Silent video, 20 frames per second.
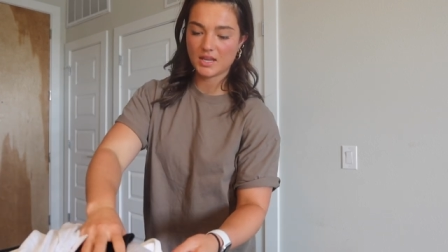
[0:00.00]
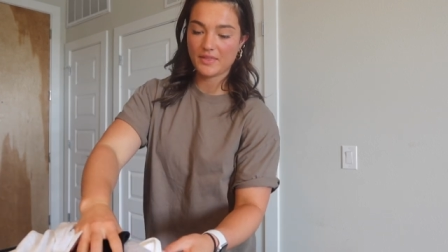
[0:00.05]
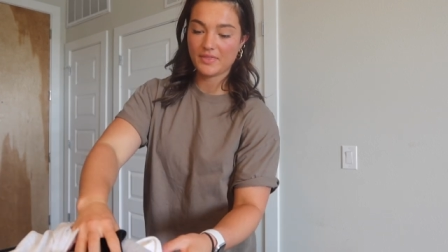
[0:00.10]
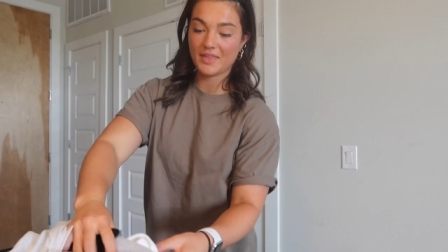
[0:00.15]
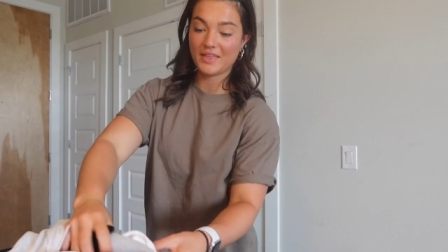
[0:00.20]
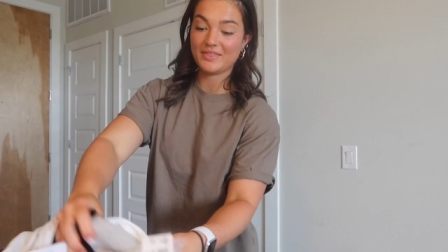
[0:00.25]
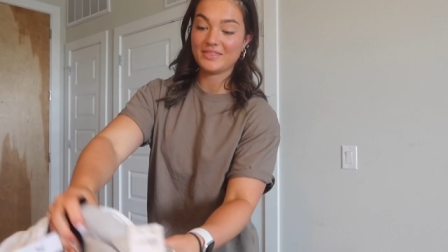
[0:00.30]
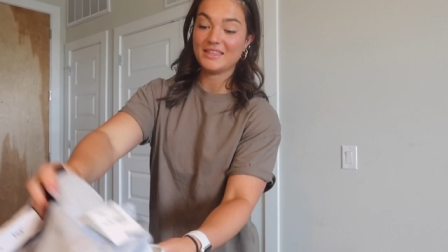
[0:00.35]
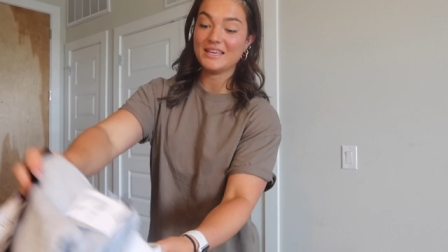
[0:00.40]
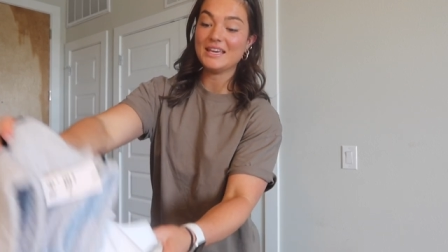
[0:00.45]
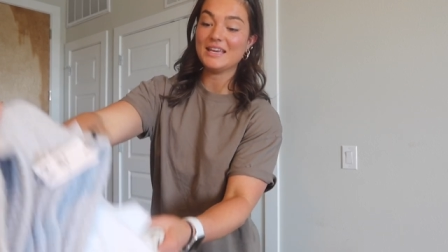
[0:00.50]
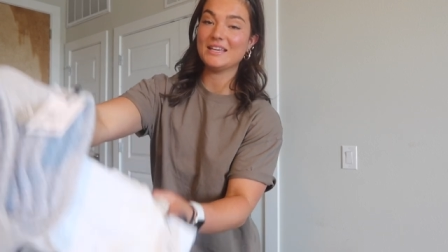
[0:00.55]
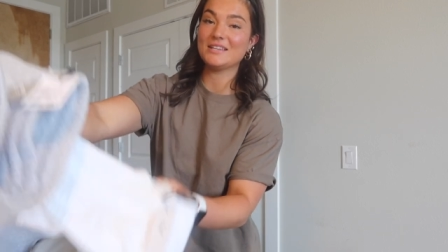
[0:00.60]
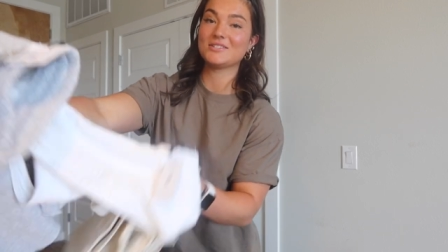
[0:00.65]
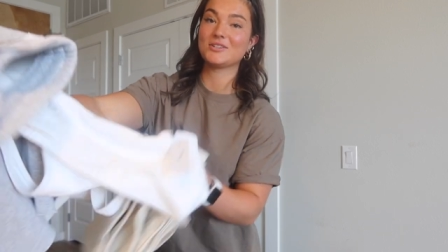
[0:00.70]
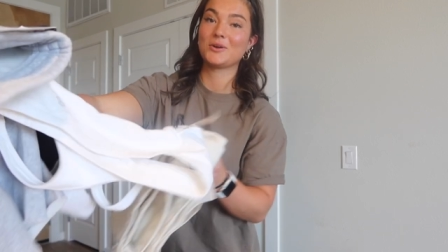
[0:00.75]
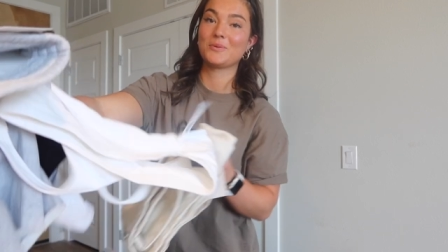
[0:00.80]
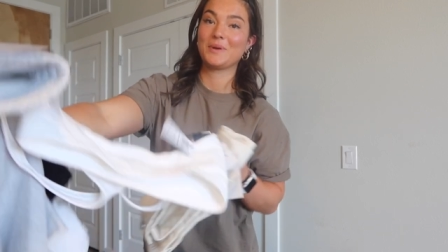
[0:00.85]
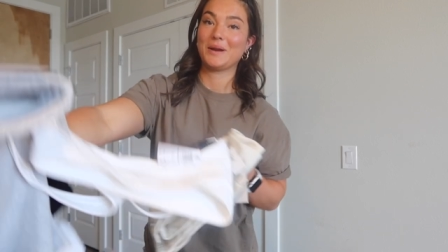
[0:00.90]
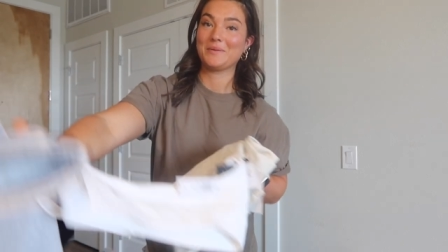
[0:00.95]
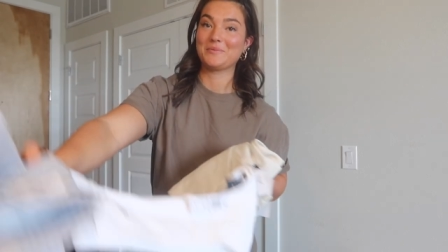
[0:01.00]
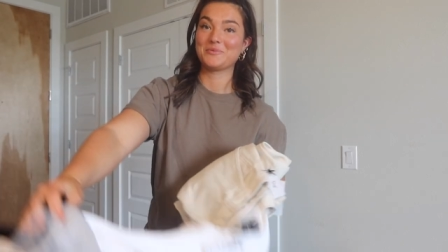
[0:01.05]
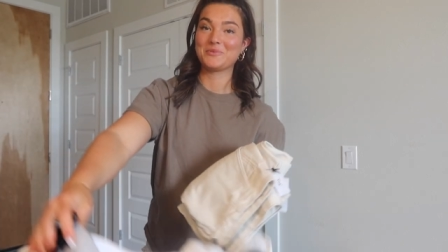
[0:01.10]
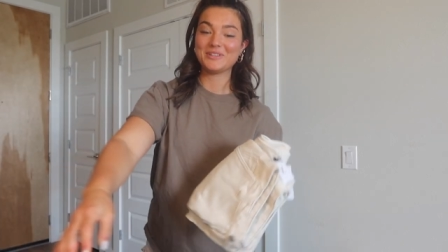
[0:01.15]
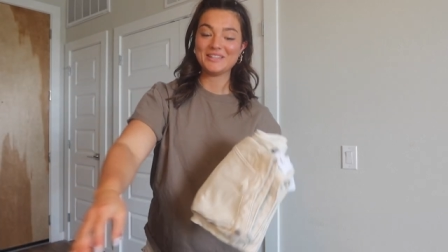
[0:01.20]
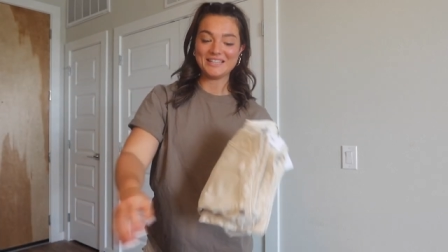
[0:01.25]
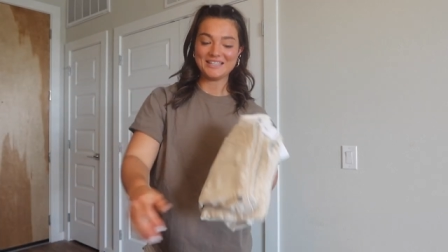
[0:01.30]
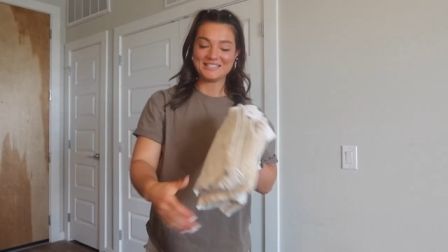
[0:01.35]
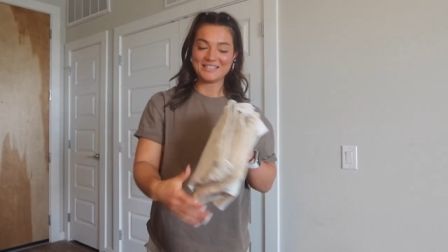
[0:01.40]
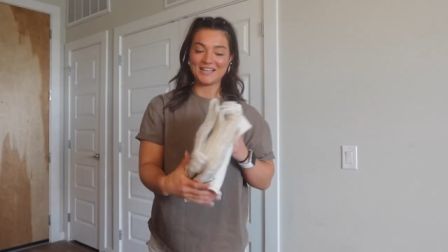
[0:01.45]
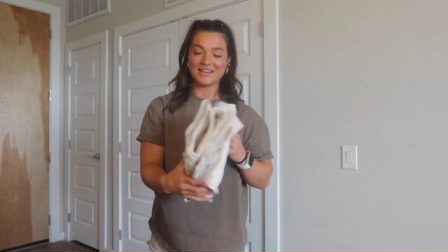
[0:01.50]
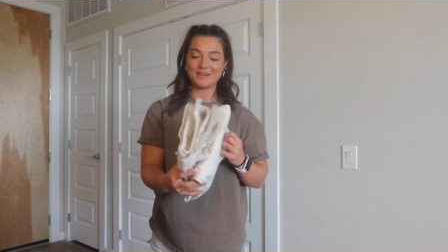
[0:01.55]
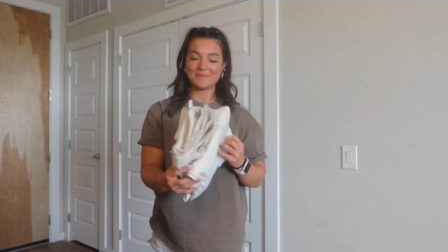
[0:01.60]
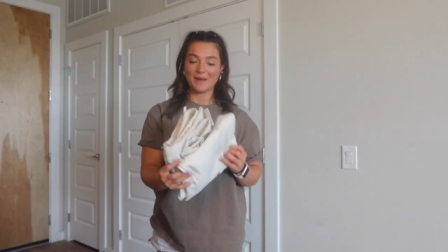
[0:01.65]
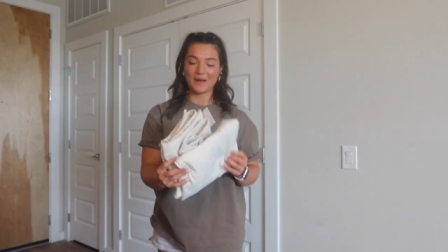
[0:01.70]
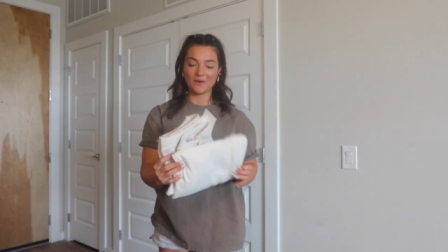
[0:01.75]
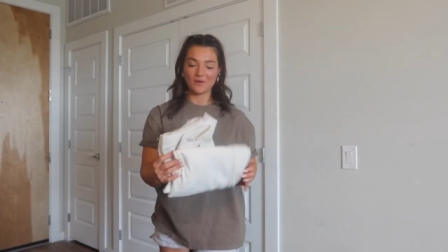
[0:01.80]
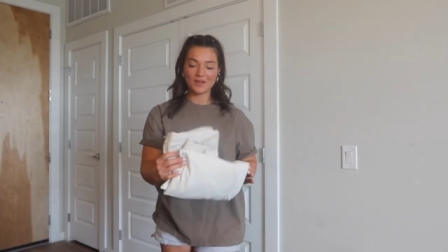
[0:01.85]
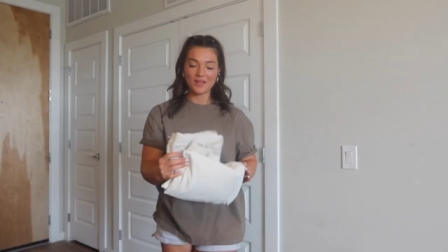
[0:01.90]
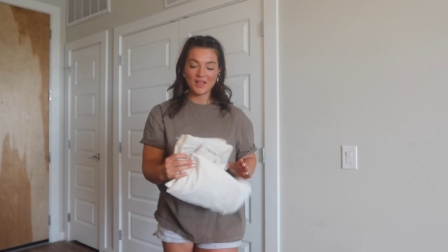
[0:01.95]
And then these are what I'm really excited
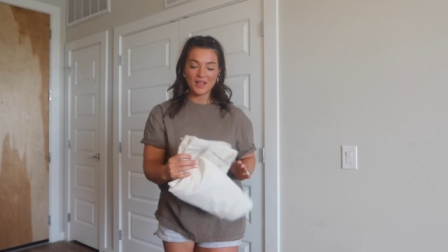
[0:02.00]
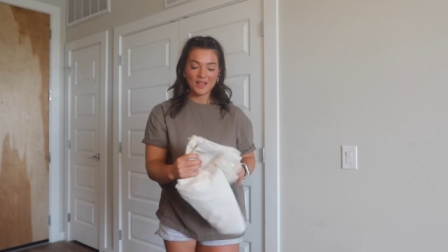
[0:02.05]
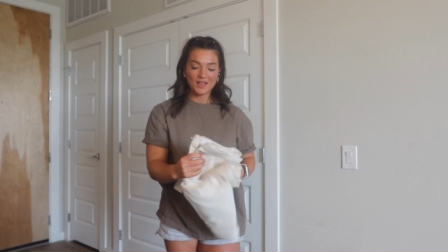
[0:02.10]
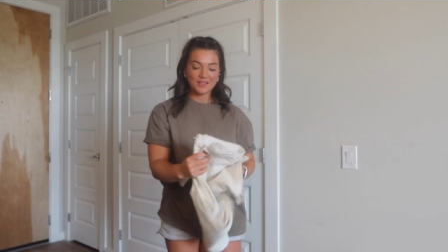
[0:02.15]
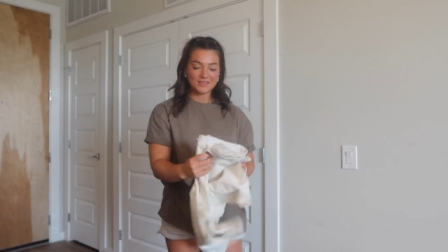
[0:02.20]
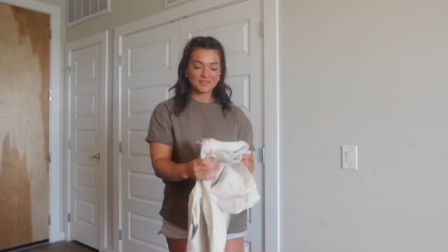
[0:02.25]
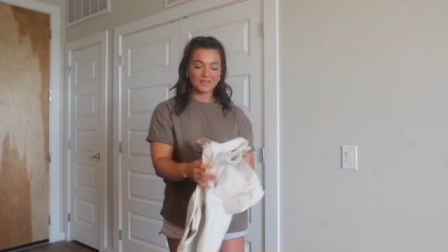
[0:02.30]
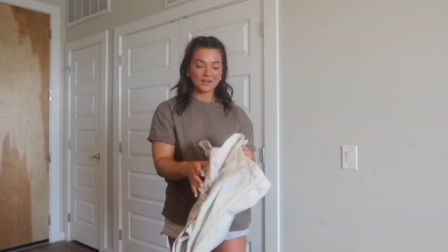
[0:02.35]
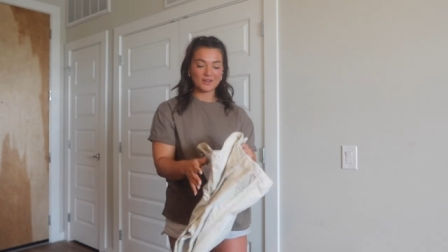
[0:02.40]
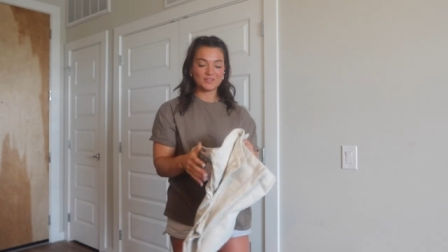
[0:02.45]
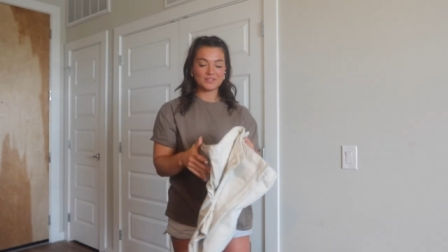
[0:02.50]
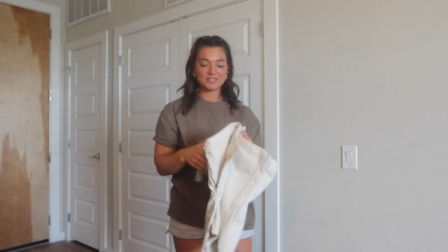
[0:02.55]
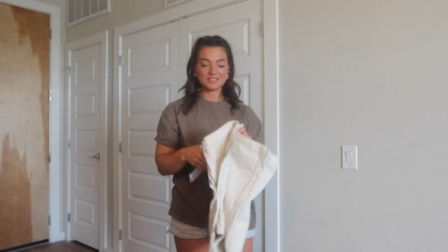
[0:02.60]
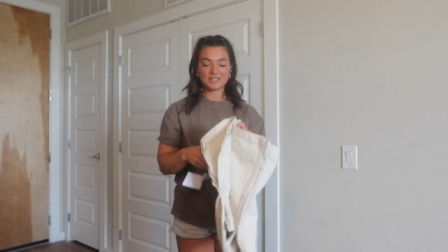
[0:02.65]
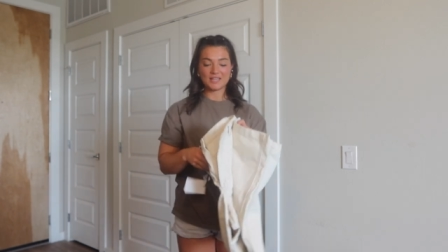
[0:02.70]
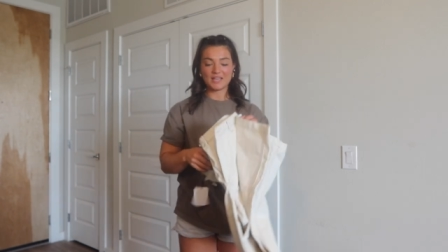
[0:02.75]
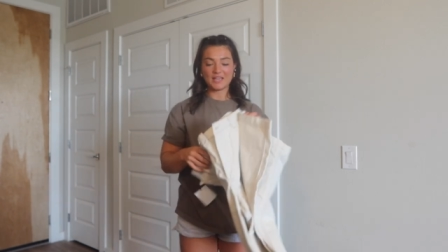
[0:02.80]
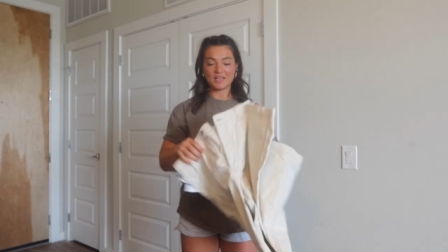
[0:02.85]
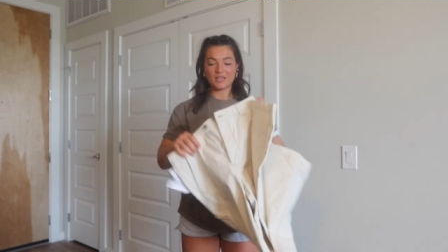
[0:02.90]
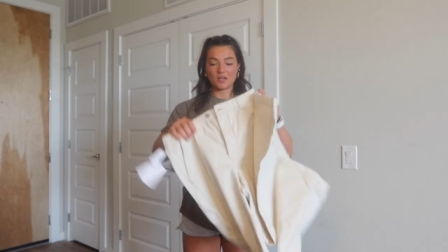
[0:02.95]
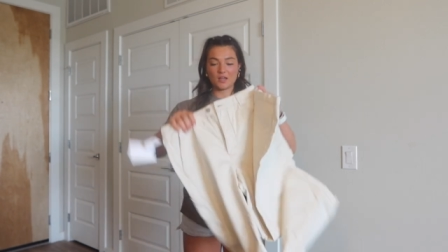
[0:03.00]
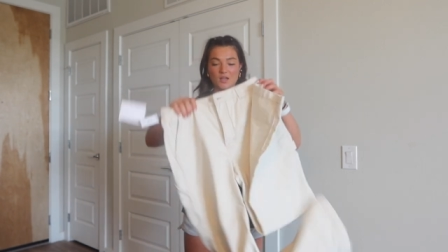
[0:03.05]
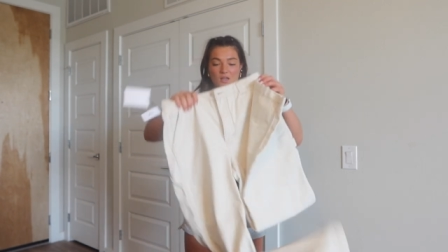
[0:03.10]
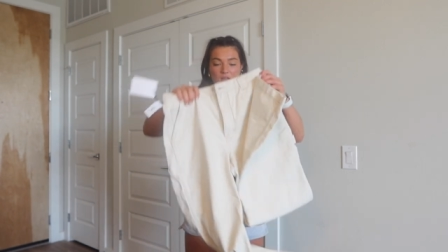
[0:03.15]
about. They're these like